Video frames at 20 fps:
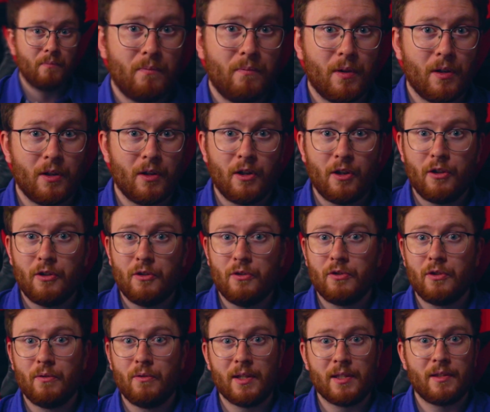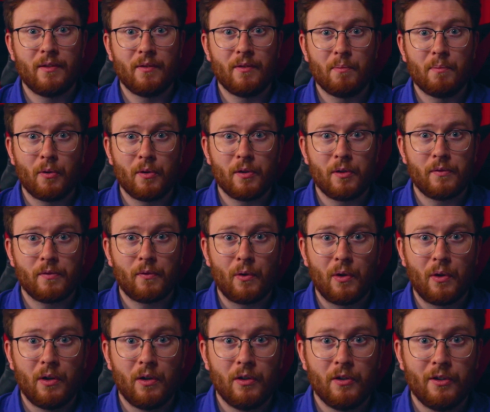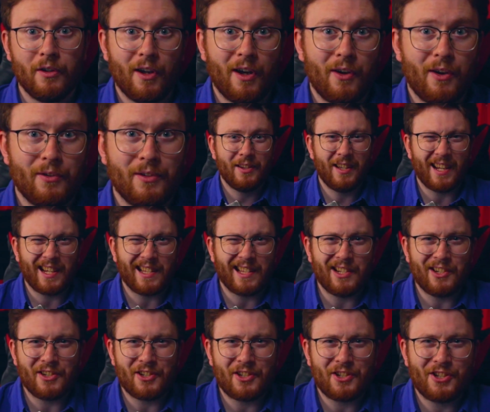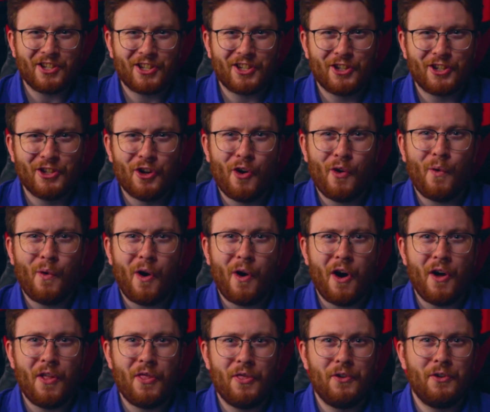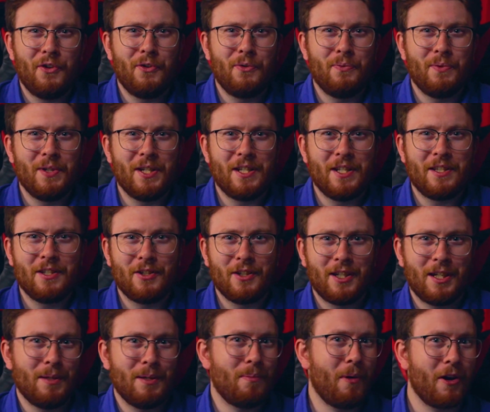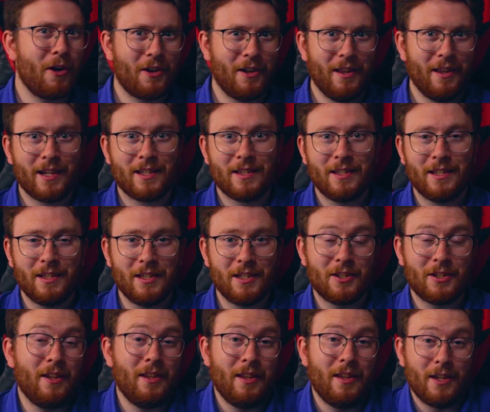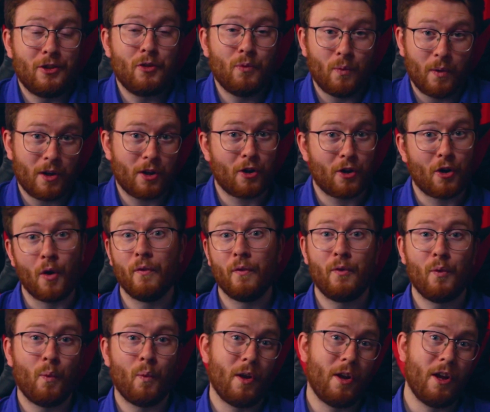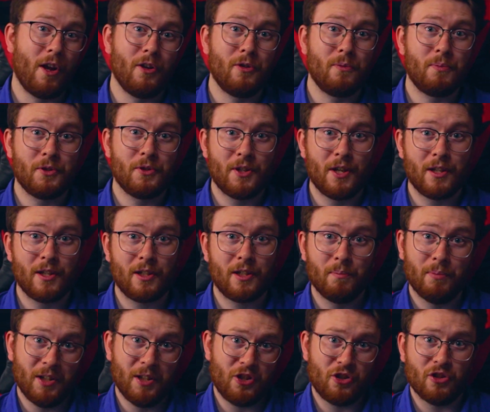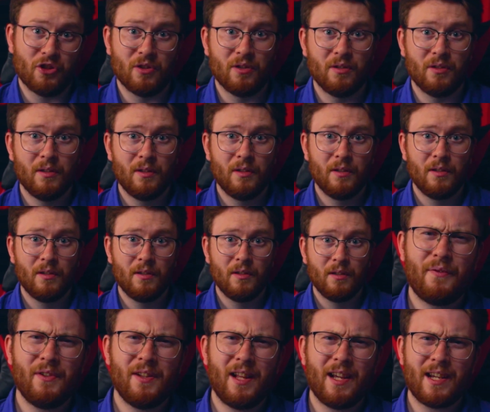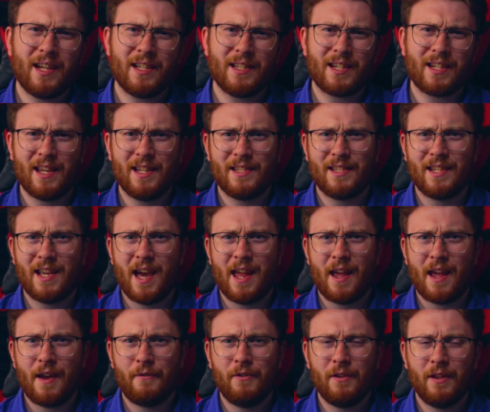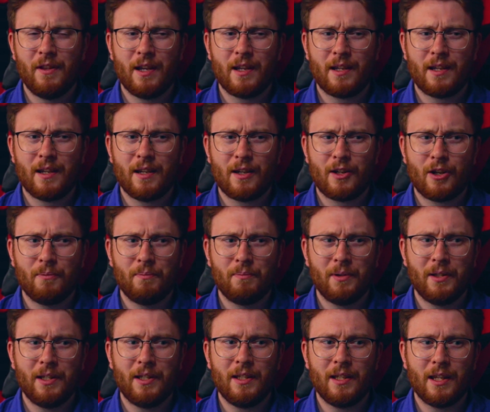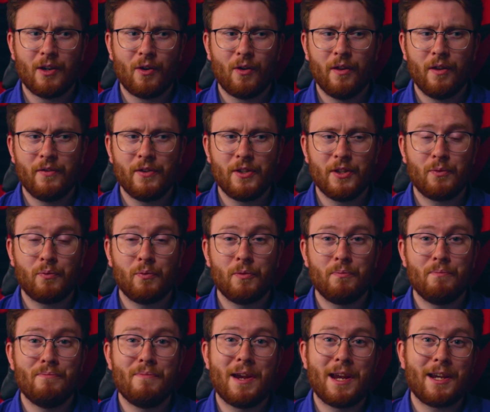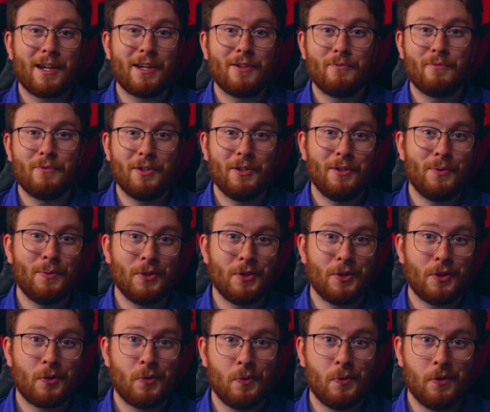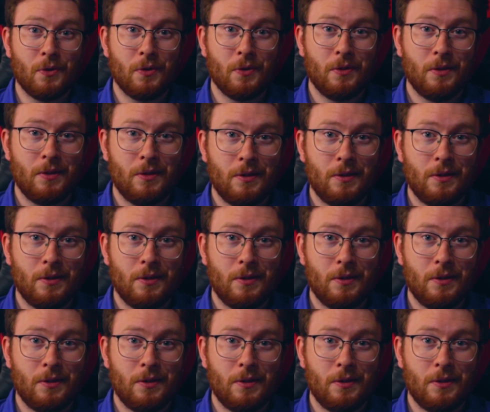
what are you gonna use the rest of the points for? You know, like there's just no other reason to keep on collecting these unless you want to go for 100% completion, which I feel like is kind of sad. I feel like completing all of these would make it really cool.